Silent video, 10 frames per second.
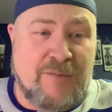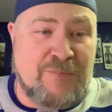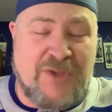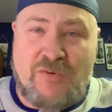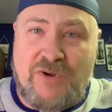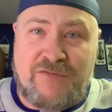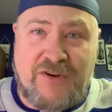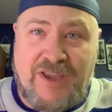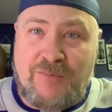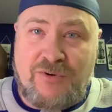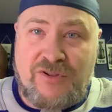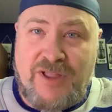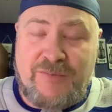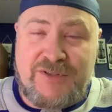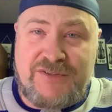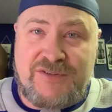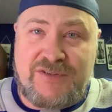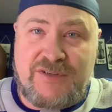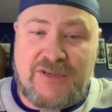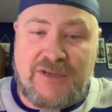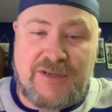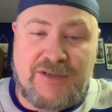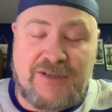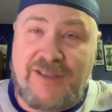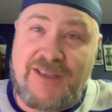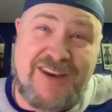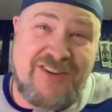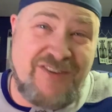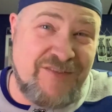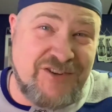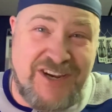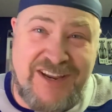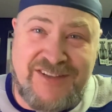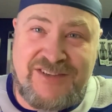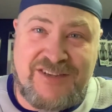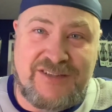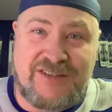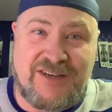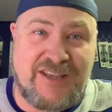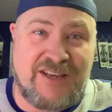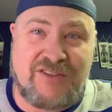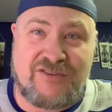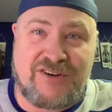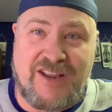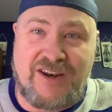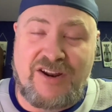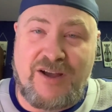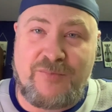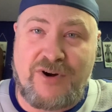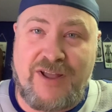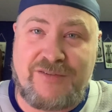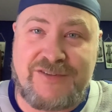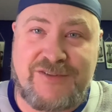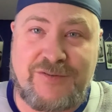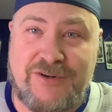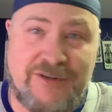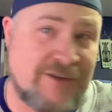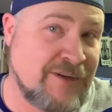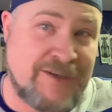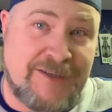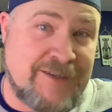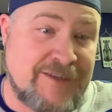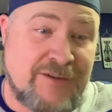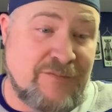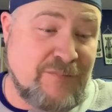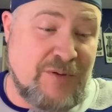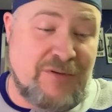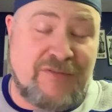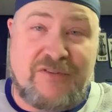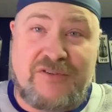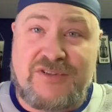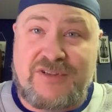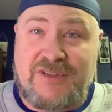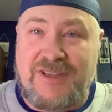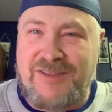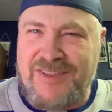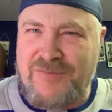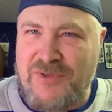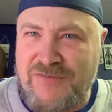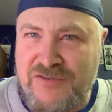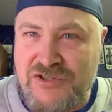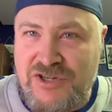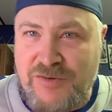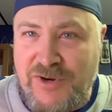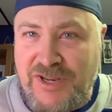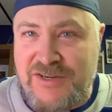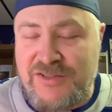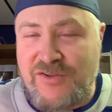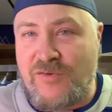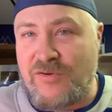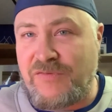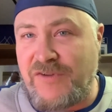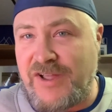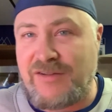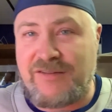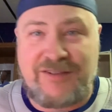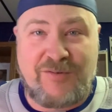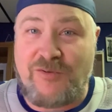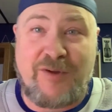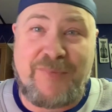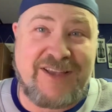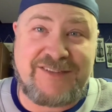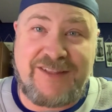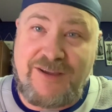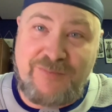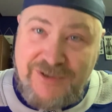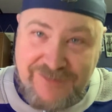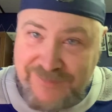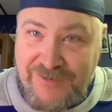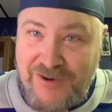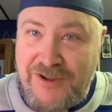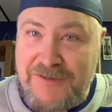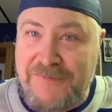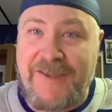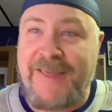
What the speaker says: Big win for Gabriel Clemens, and he'll have a chance. He's going to get either Danny Knopp or Alan Suter. Maybe first, I think it'll be the first German to get to the quarterfinal. He won't get past that, but fair enough.